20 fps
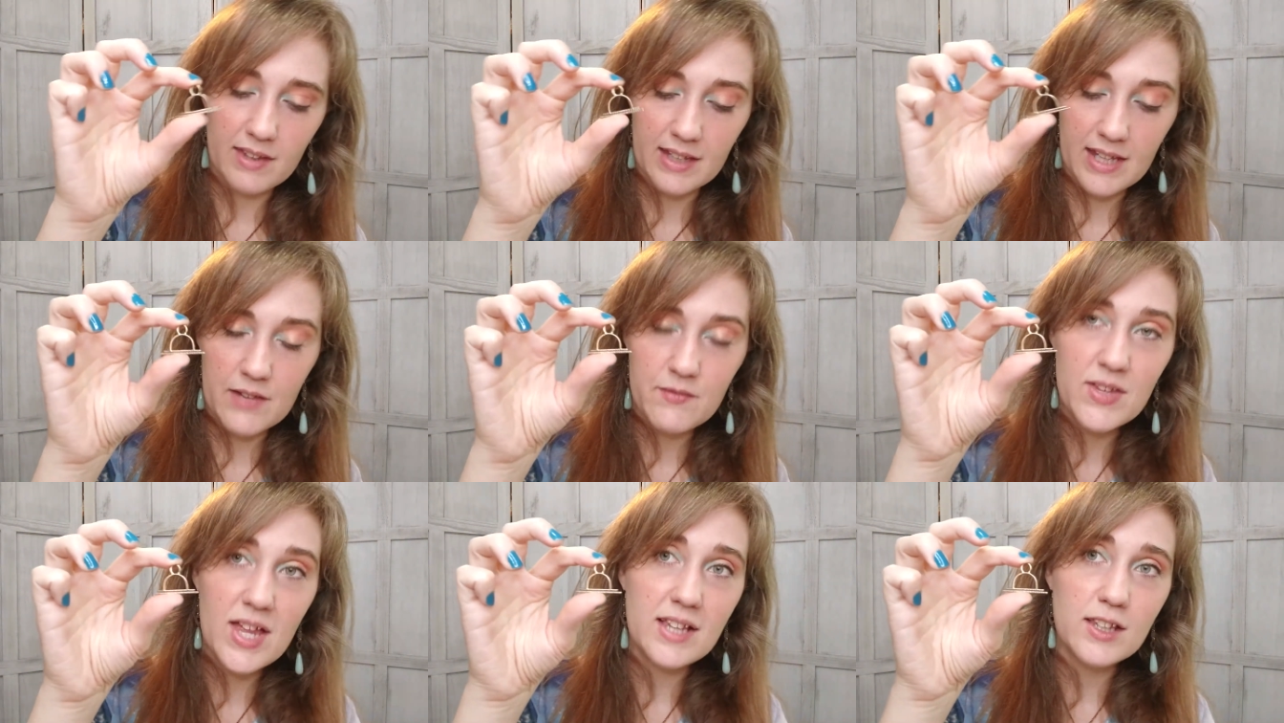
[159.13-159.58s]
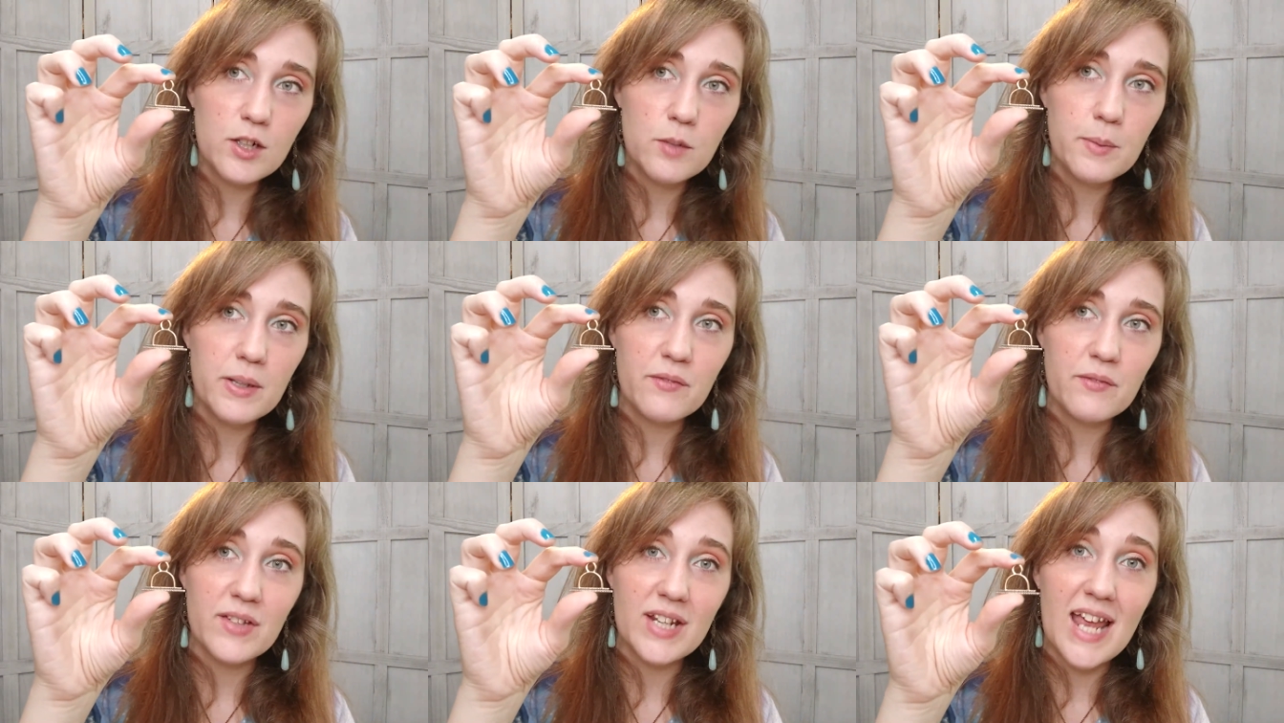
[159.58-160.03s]
gave that little
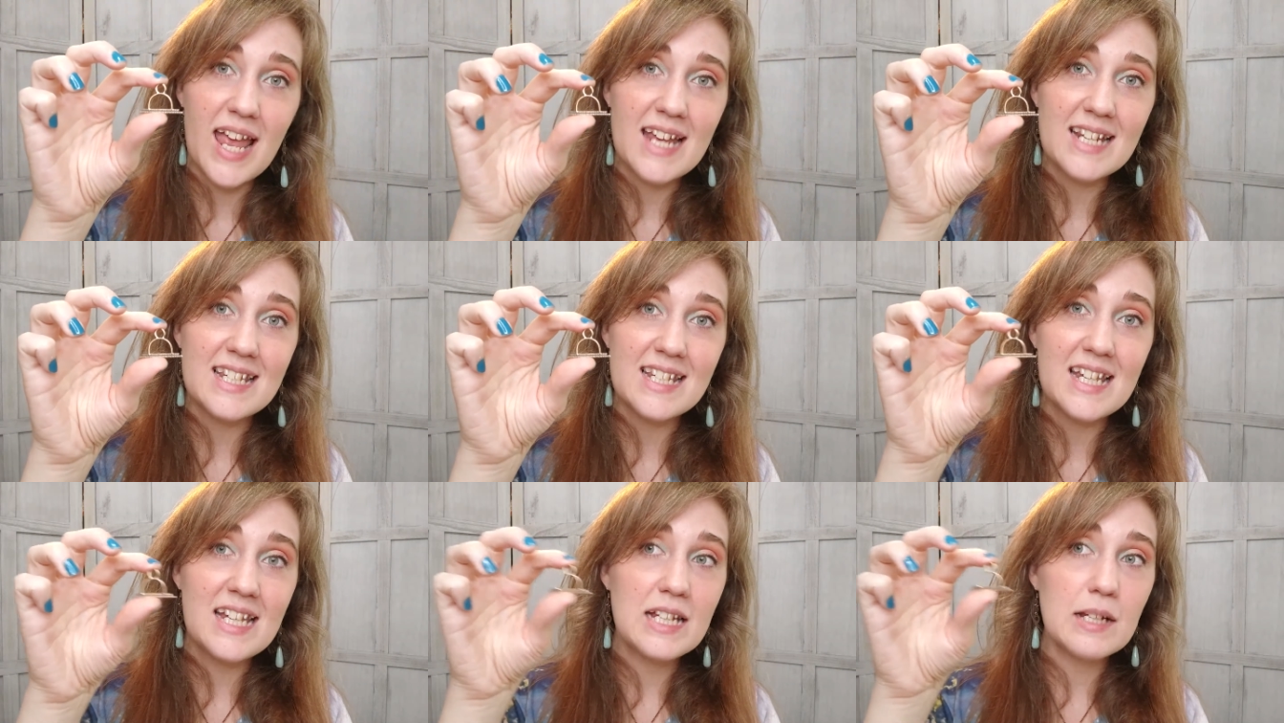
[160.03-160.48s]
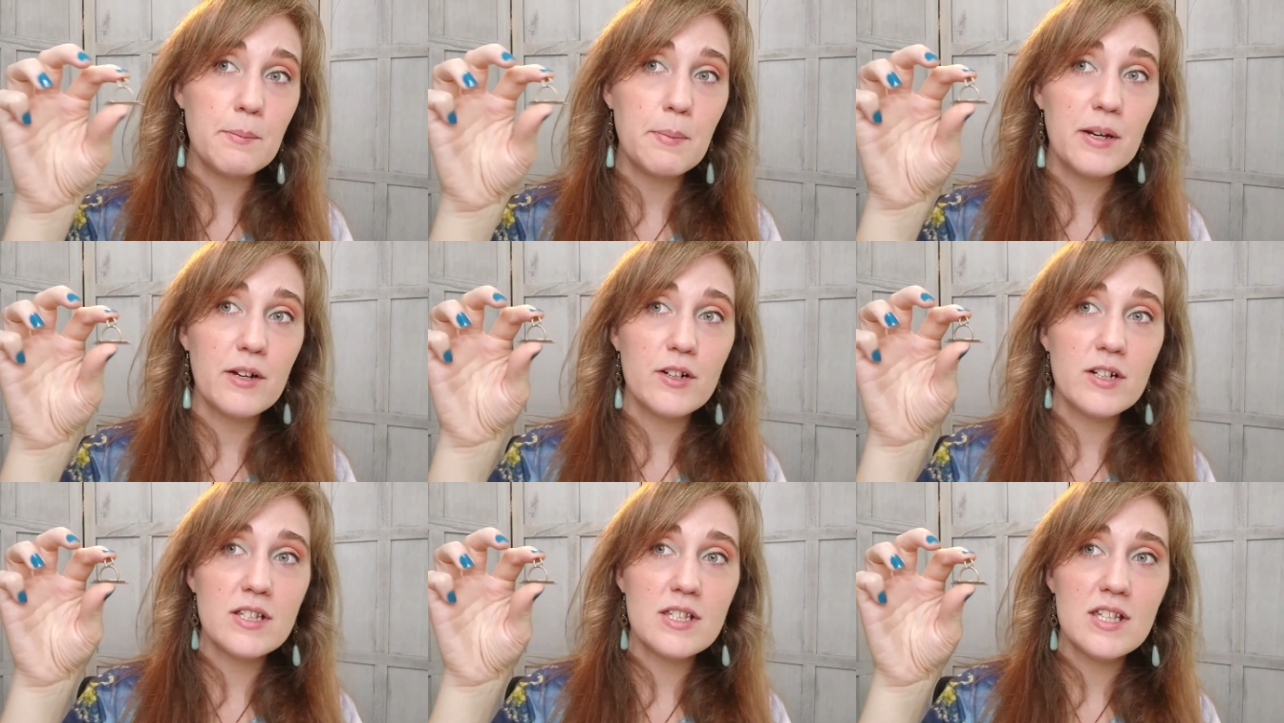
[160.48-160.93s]
bit of an antique
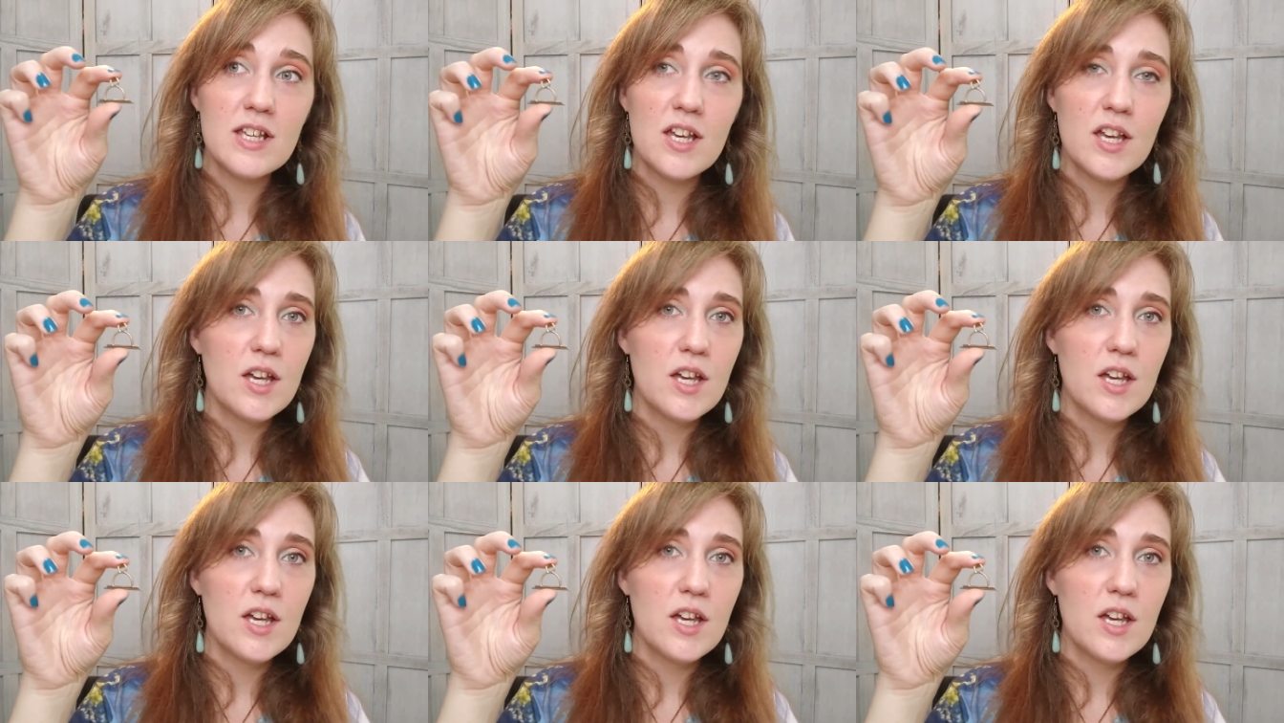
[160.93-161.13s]
appearance,